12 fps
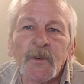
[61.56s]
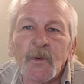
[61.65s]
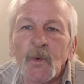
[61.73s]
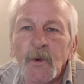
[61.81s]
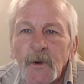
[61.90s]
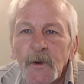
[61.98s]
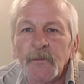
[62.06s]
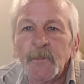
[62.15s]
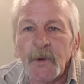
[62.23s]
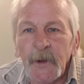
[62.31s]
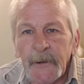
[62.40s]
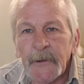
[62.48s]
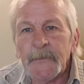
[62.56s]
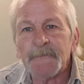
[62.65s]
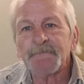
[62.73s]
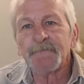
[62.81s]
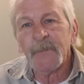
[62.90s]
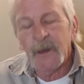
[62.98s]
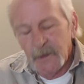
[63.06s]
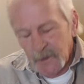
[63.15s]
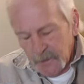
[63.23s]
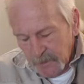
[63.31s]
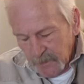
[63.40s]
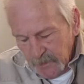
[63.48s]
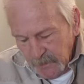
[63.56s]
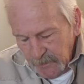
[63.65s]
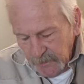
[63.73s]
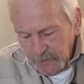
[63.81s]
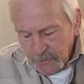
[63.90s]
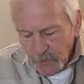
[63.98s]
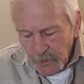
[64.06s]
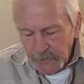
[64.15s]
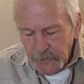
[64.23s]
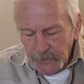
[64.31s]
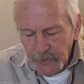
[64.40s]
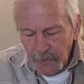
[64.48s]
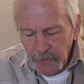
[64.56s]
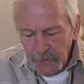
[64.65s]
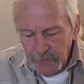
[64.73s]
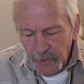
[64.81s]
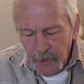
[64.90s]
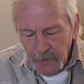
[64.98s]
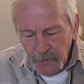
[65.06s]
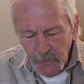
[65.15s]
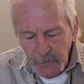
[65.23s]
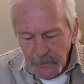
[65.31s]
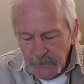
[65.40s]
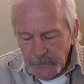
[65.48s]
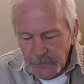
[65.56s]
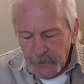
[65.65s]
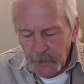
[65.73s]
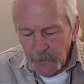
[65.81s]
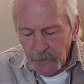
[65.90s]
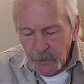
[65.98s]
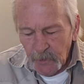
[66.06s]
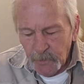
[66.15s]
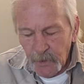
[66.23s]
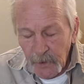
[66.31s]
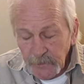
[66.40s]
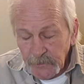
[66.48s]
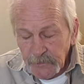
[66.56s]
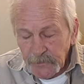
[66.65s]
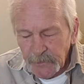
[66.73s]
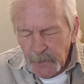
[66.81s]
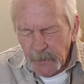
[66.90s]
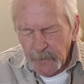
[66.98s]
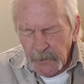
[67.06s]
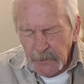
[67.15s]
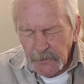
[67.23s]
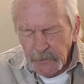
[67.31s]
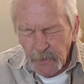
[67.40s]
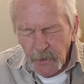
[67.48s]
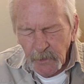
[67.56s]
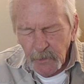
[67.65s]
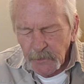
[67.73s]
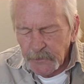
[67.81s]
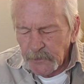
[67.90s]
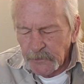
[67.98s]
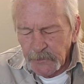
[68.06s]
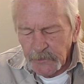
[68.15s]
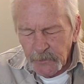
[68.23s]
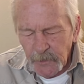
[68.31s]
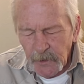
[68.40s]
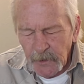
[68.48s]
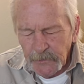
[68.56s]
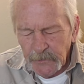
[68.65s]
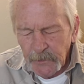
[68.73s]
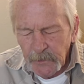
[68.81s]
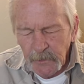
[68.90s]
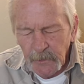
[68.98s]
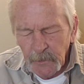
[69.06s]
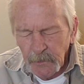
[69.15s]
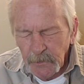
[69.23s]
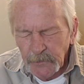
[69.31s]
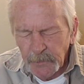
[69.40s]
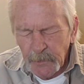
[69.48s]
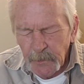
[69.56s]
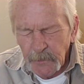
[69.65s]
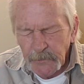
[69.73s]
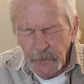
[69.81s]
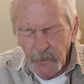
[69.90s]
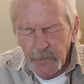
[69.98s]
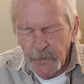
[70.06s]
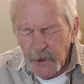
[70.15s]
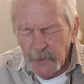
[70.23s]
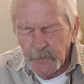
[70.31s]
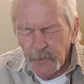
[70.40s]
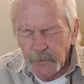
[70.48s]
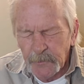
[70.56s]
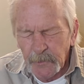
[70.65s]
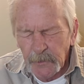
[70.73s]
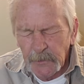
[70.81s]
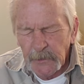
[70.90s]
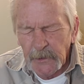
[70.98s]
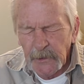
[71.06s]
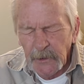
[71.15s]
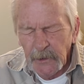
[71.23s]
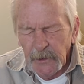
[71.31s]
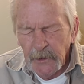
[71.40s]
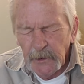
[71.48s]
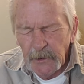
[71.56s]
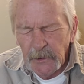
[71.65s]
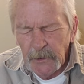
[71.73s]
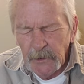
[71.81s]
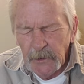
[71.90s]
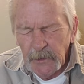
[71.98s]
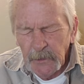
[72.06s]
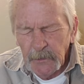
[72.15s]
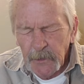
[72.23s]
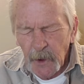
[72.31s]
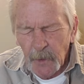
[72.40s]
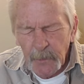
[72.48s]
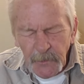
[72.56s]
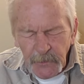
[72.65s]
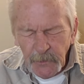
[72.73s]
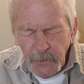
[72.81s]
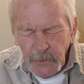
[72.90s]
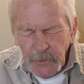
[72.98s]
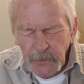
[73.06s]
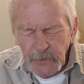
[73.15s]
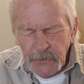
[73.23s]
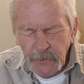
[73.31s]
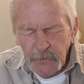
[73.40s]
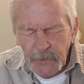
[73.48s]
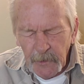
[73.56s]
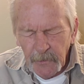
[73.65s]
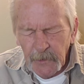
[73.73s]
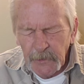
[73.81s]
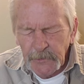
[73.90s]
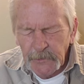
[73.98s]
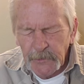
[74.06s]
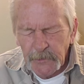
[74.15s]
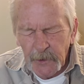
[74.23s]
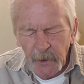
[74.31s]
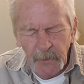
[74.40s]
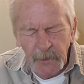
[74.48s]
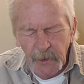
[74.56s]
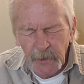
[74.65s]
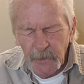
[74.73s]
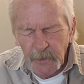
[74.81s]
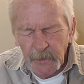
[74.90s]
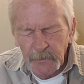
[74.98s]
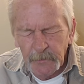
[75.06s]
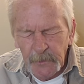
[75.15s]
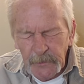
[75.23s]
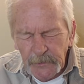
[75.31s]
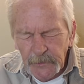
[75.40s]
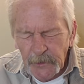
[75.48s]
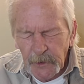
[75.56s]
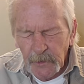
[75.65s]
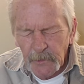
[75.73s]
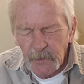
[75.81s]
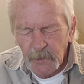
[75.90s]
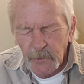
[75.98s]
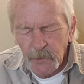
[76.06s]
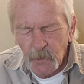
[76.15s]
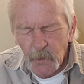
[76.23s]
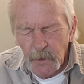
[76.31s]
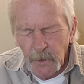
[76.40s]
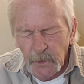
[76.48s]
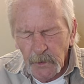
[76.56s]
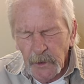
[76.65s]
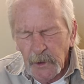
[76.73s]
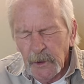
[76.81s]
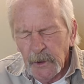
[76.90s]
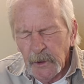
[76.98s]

with a word of prayer. Gracious Heavenly Father, we just come into your presence by means of our Lord Jesus Christ and in the Holy Spirit. So thankful for the opportunity that you've given us to come together and feast together on your word.